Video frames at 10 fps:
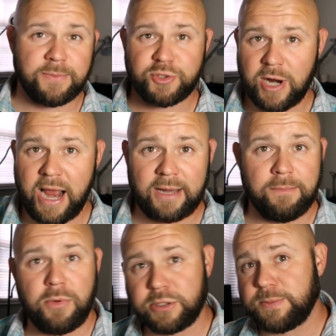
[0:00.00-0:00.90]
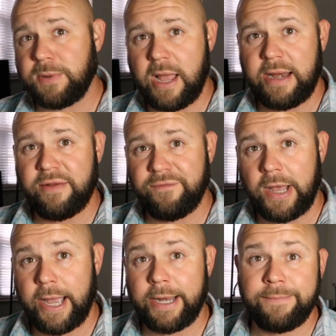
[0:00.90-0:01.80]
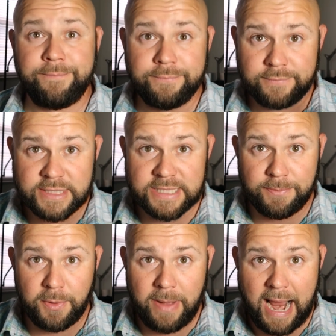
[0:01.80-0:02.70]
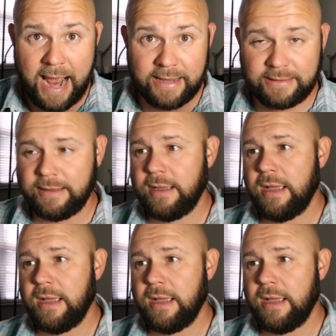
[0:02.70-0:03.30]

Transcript: subtract, multiply, and divide, simple math,